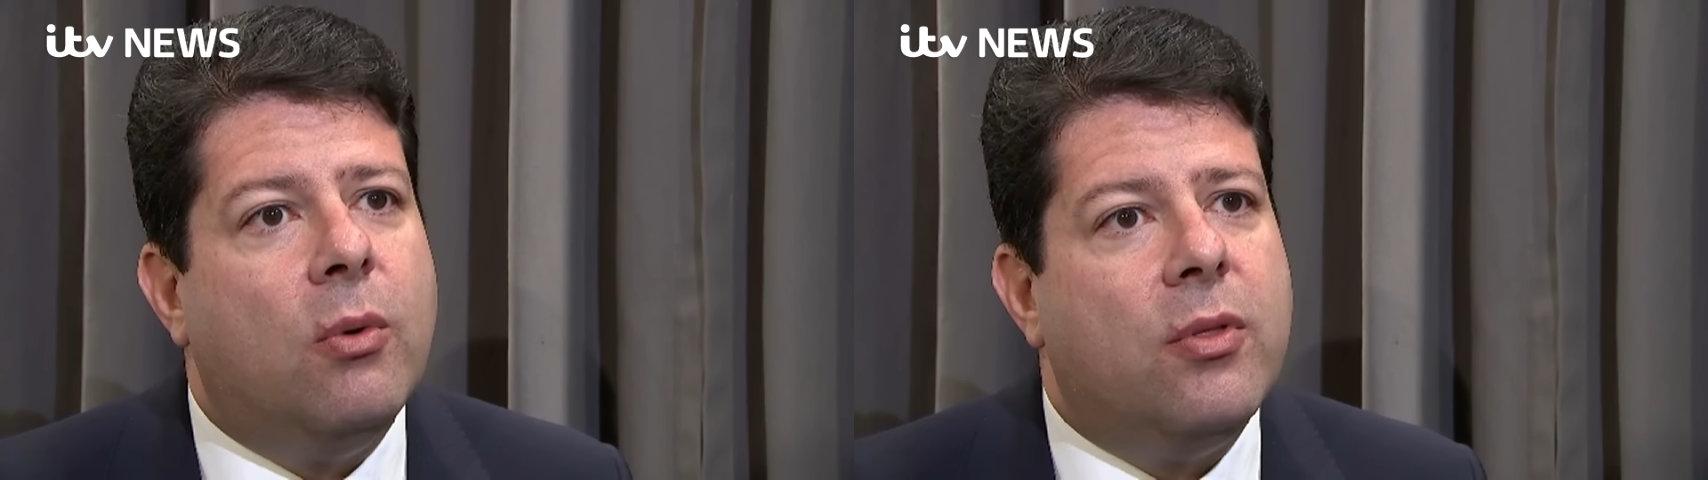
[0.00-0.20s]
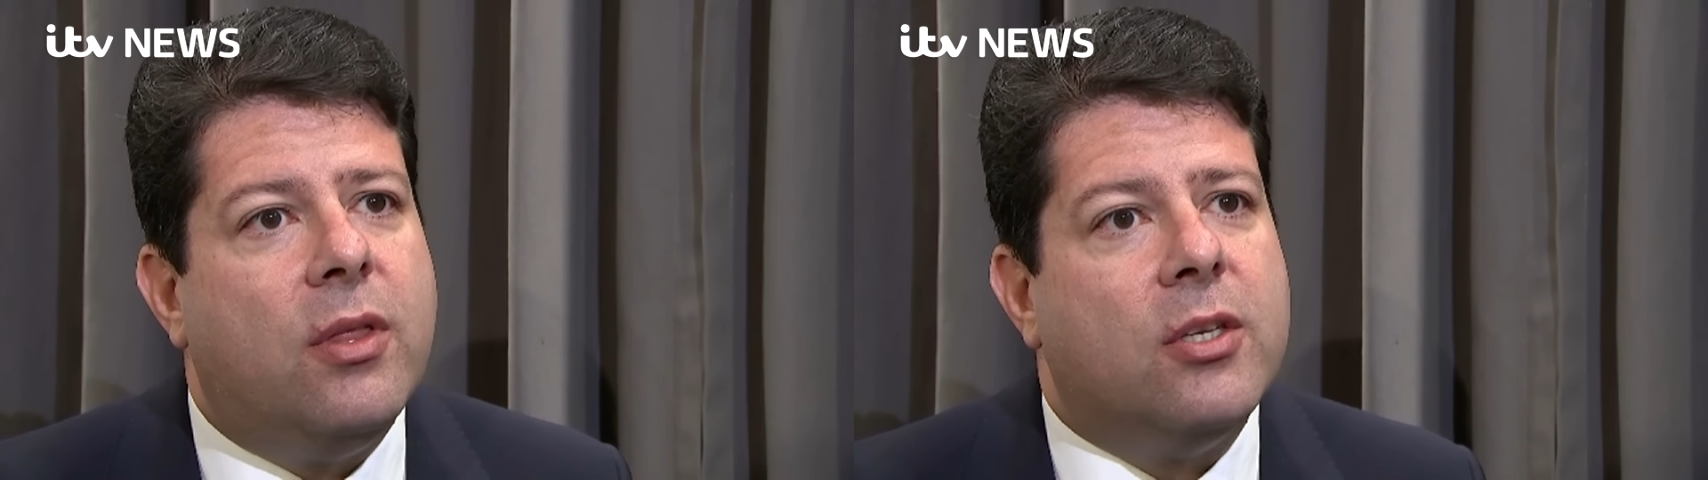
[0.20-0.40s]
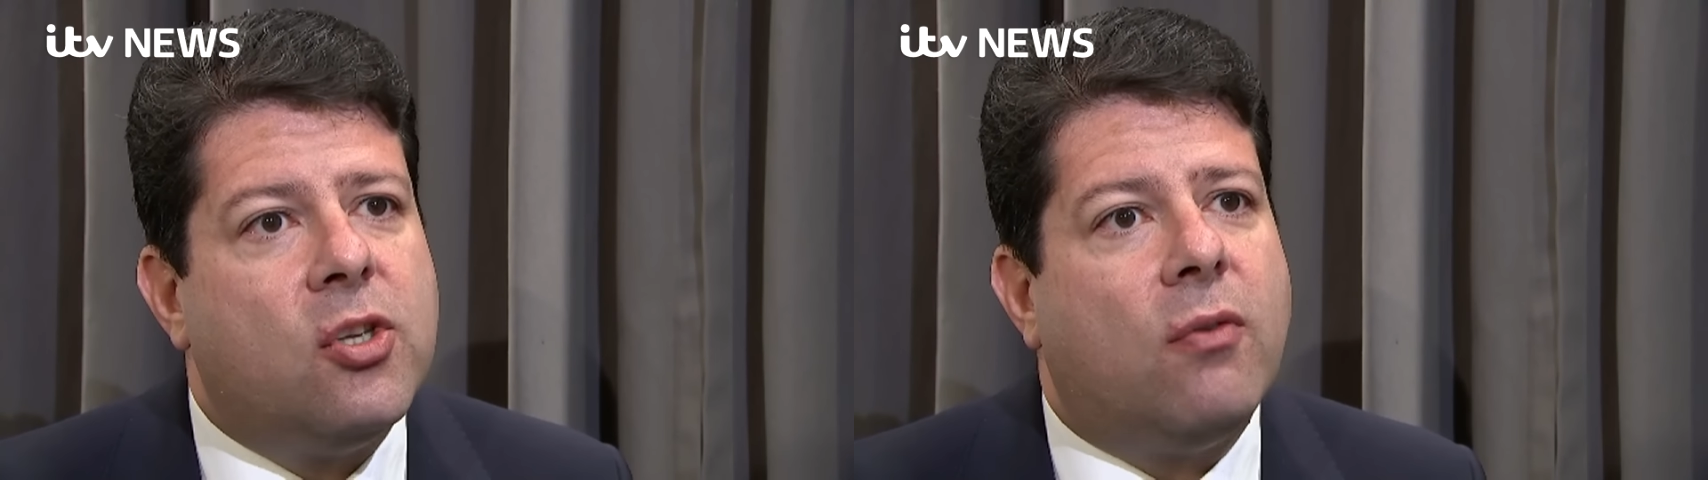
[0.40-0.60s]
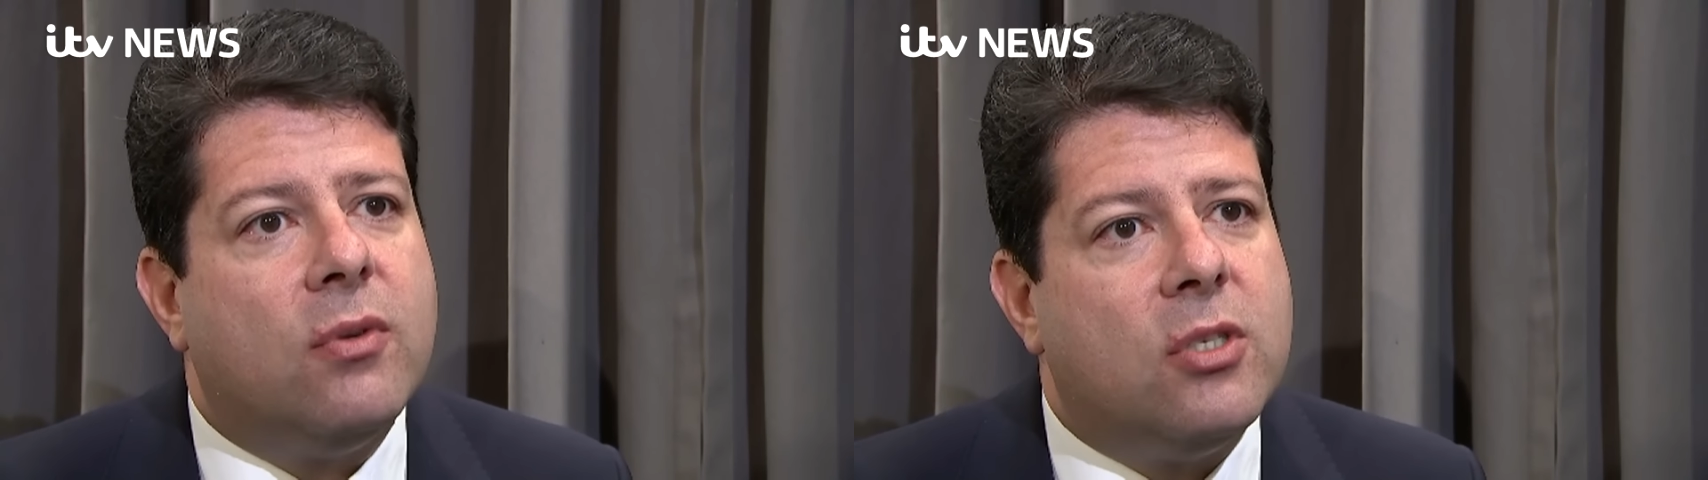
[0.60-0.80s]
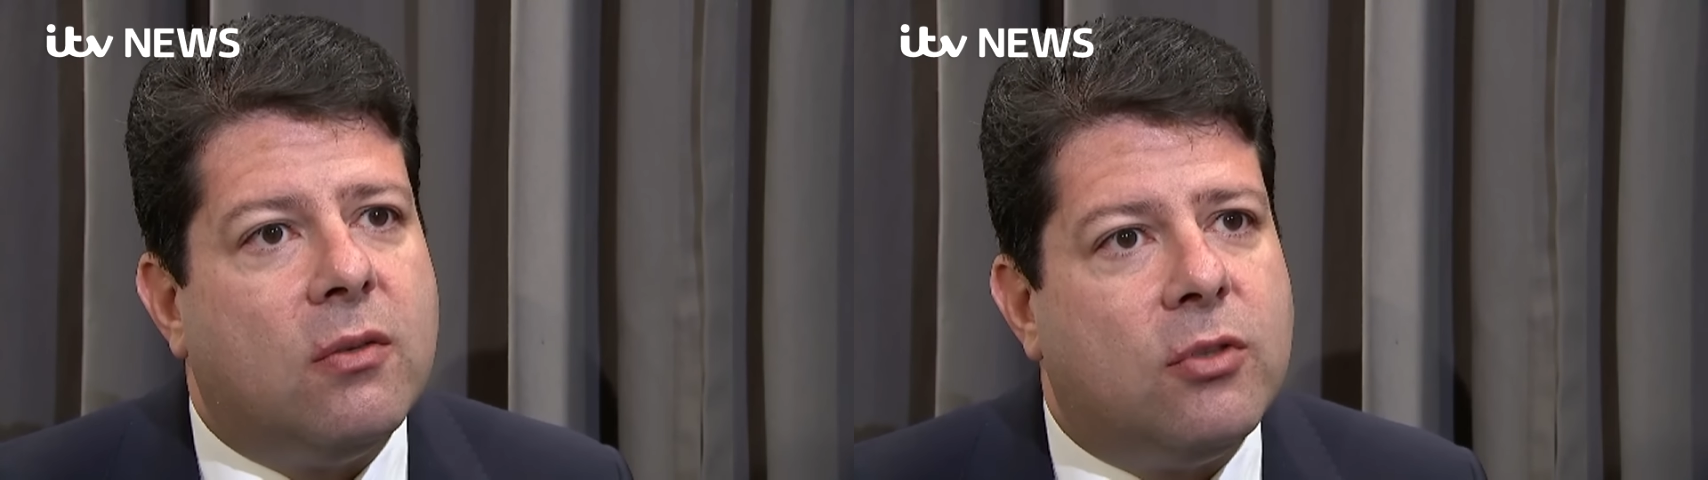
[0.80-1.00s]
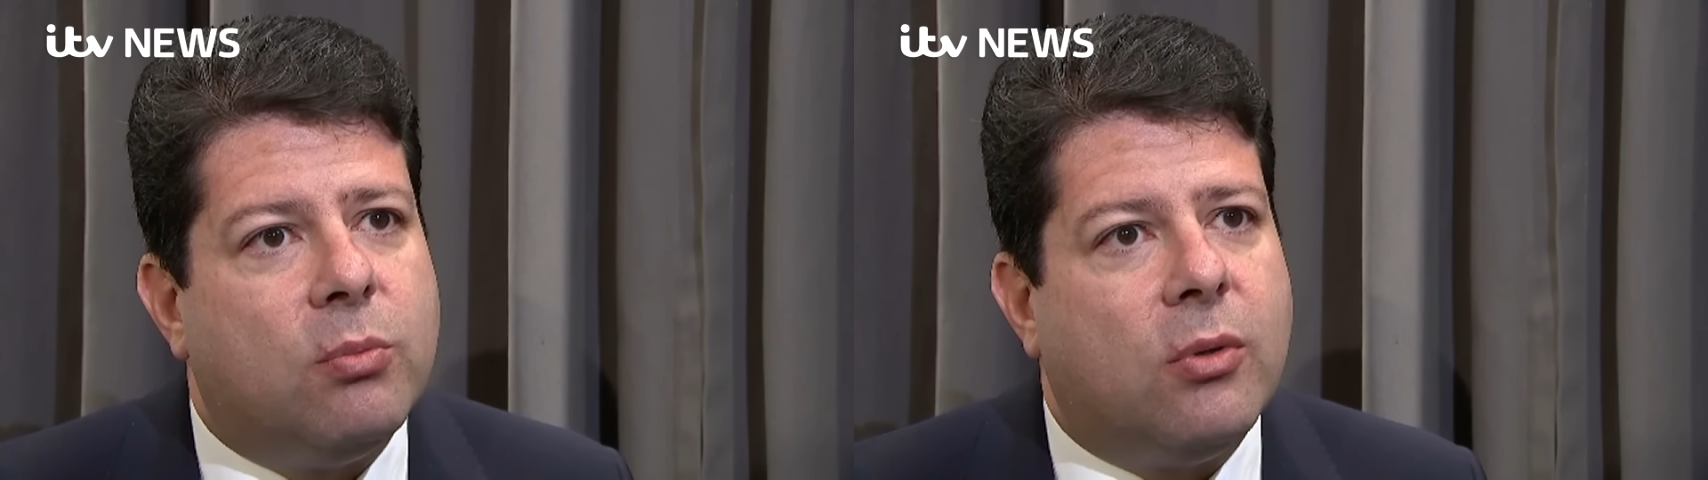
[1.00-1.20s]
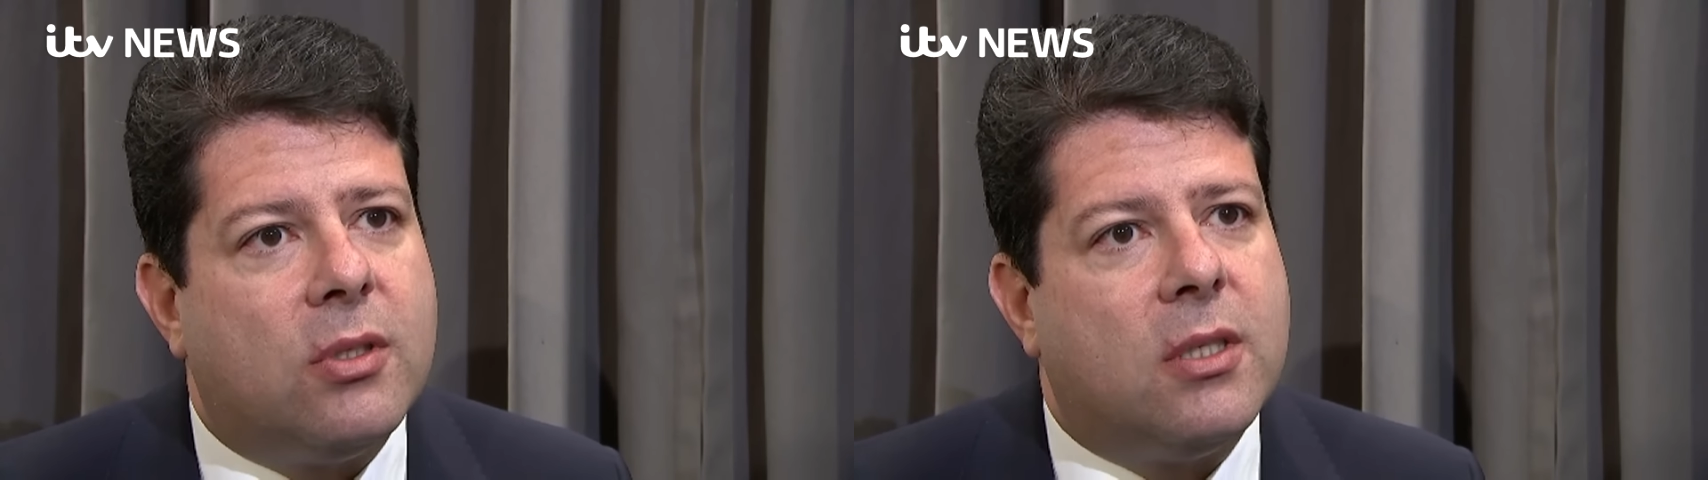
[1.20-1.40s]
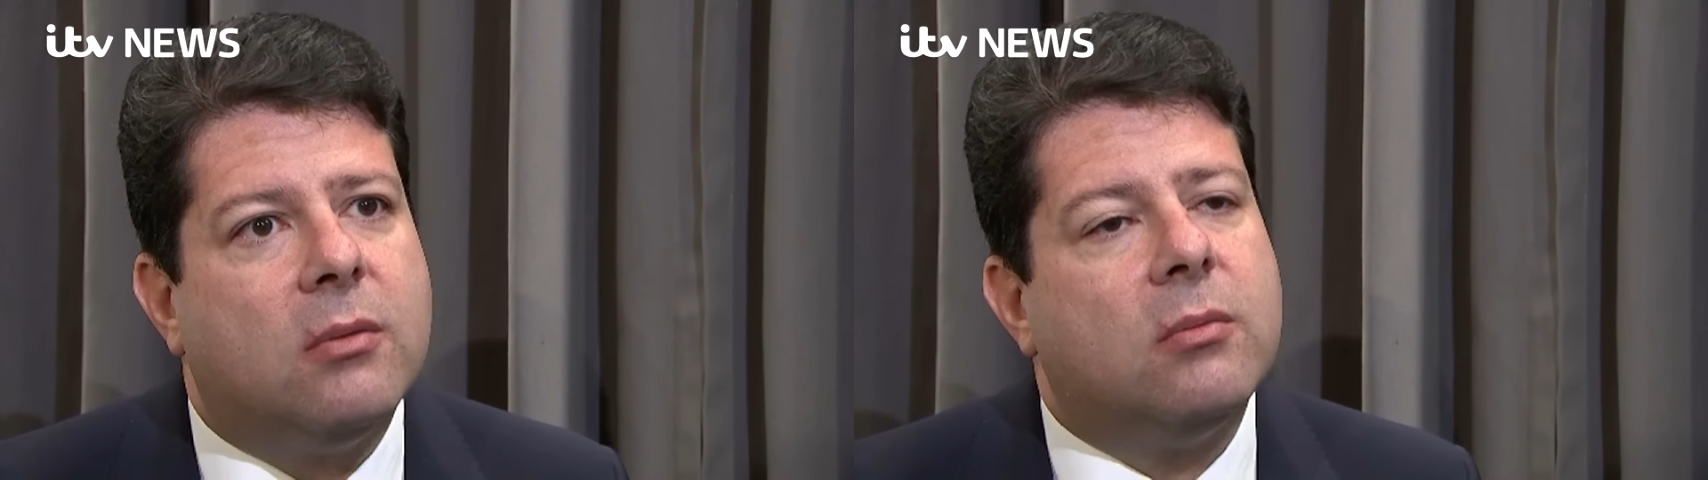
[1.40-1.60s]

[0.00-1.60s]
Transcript: with the sovereignty of Gibraltar.